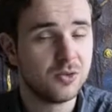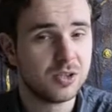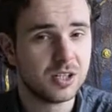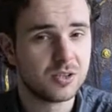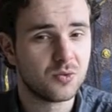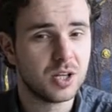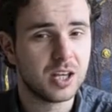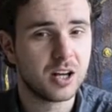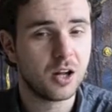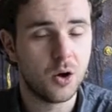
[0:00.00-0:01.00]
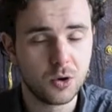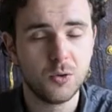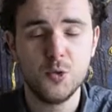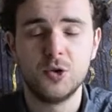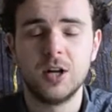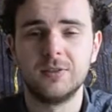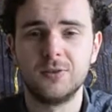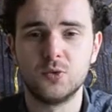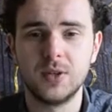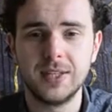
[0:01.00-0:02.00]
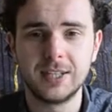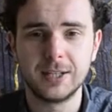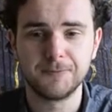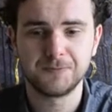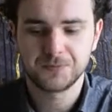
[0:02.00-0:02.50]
start to really get a whole lot more out of your Riesling.